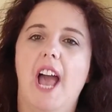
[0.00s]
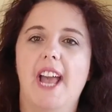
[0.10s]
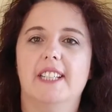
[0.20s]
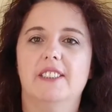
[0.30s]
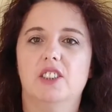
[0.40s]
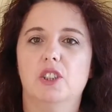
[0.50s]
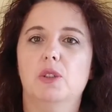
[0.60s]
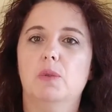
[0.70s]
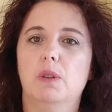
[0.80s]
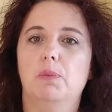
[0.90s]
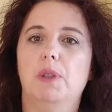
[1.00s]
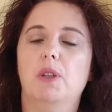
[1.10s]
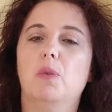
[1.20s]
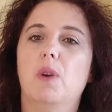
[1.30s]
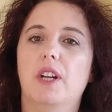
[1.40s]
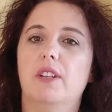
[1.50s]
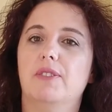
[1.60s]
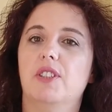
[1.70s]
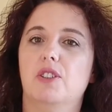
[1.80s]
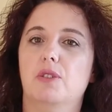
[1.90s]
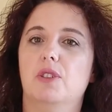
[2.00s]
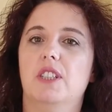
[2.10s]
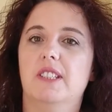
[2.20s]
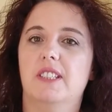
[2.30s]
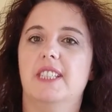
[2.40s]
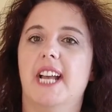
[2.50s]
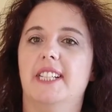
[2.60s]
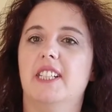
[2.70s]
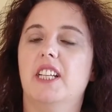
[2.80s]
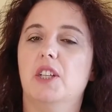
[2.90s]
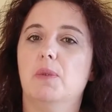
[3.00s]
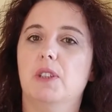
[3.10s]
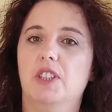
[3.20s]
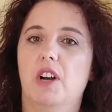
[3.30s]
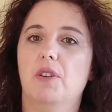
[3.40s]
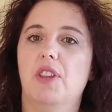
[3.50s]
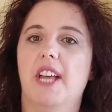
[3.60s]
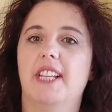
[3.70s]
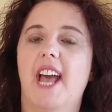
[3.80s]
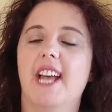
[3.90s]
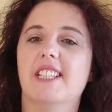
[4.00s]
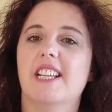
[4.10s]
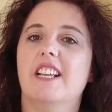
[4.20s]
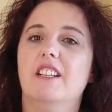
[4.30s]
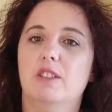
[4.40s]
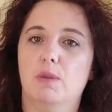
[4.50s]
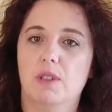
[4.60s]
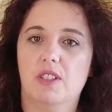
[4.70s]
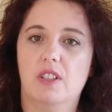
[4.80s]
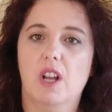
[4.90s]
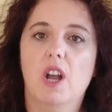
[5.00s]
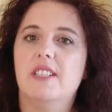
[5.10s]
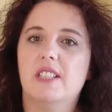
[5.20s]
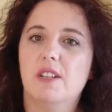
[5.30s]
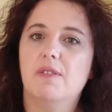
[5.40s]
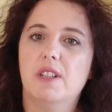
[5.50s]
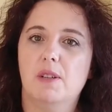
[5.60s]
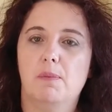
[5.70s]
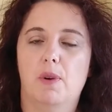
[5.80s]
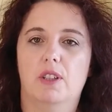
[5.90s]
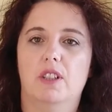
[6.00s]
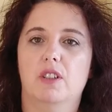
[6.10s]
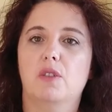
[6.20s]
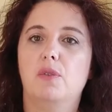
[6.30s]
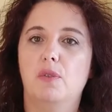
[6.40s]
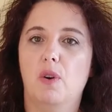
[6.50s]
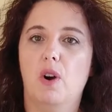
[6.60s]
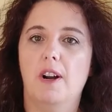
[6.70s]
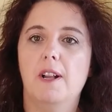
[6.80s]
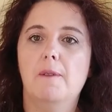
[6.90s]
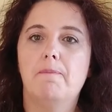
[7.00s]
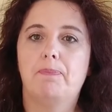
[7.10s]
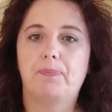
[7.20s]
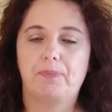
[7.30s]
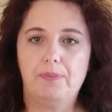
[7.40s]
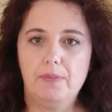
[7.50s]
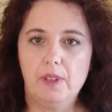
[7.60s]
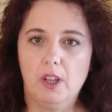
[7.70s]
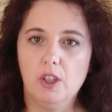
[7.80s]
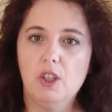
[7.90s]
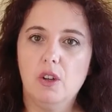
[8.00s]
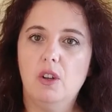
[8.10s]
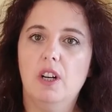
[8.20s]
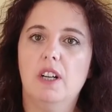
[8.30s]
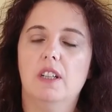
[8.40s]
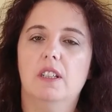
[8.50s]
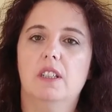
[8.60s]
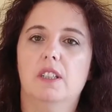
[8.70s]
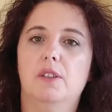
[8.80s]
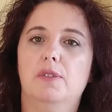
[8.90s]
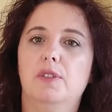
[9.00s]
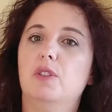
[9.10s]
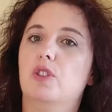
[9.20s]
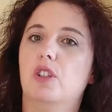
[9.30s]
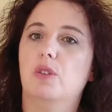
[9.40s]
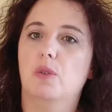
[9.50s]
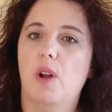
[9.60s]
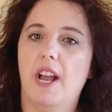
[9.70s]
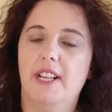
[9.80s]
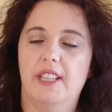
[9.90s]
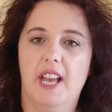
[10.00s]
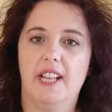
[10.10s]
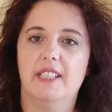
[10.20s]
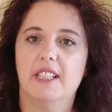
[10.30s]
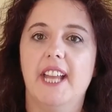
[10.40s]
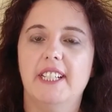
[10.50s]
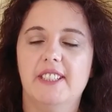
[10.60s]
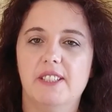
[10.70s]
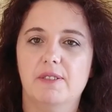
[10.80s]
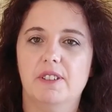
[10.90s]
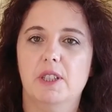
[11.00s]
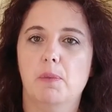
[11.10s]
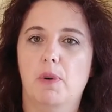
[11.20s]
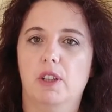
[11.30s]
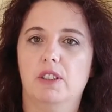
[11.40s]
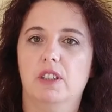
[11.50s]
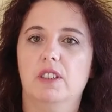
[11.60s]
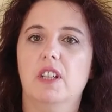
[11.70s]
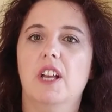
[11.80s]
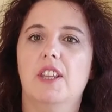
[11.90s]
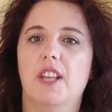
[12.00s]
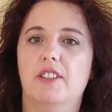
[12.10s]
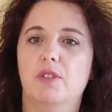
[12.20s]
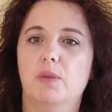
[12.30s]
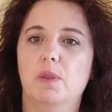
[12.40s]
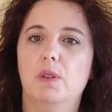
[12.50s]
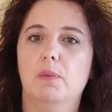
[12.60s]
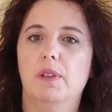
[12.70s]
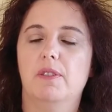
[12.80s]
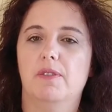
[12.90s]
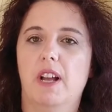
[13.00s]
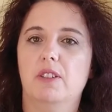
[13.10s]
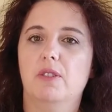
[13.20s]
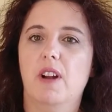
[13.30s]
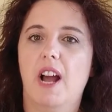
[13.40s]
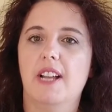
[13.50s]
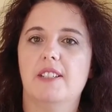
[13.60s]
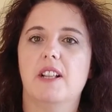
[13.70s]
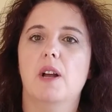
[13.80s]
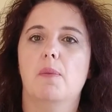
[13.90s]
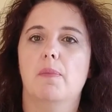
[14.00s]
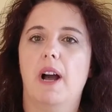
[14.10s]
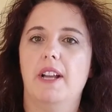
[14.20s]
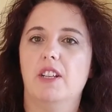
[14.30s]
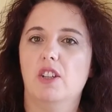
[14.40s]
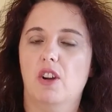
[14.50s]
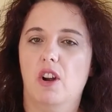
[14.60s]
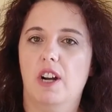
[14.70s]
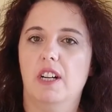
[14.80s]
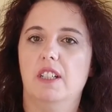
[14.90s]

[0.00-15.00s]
and you will be one of the students that he will know that has interest. It's even important for your future grade, and it's even important that you will be valorized by your